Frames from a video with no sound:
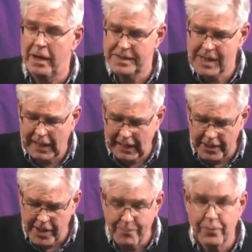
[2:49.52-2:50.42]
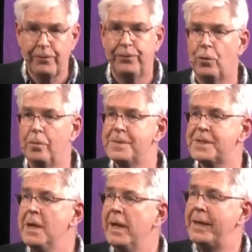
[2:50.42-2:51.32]
taking a number of
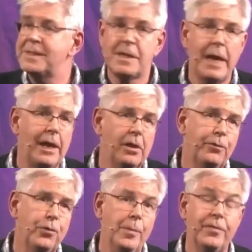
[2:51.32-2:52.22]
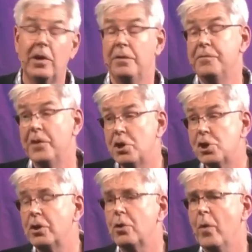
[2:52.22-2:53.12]
forms. It's taking the form of
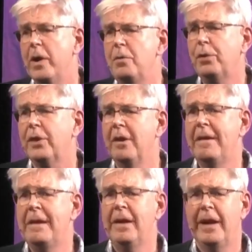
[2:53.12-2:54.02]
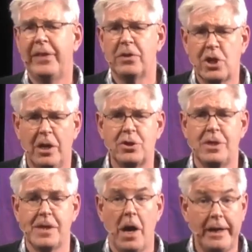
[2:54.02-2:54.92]
conversion growth. I think
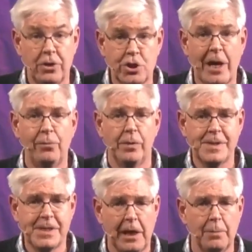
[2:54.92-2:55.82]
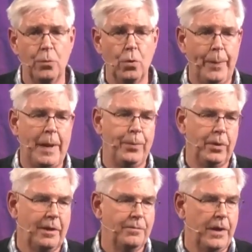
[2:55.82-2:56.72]
churches are in general seeing more people
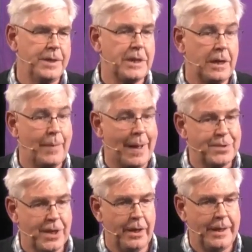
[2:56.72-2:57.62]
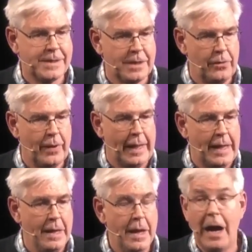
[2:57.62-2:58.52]
converted and baptized than
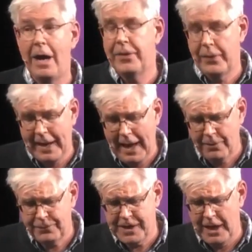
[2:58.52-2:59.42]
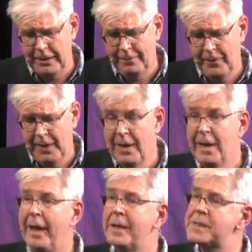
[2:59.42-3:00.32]
they have done.
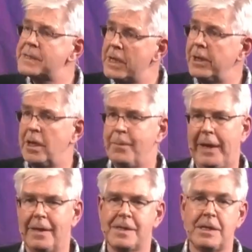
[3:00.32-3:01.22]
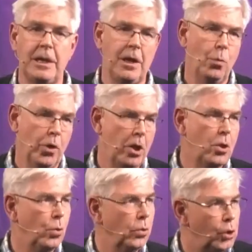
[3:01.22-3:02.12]
It's certainly being seen in what I'll
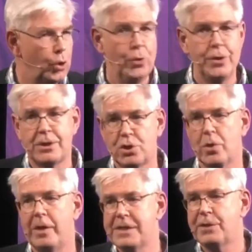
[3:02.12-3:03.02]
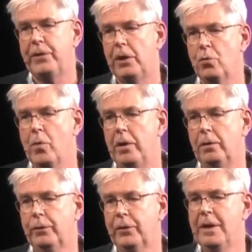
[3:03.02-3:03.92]
call good transfer
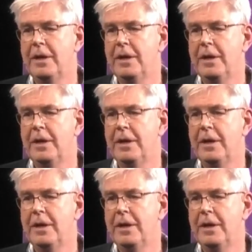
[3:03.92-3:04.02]
growth,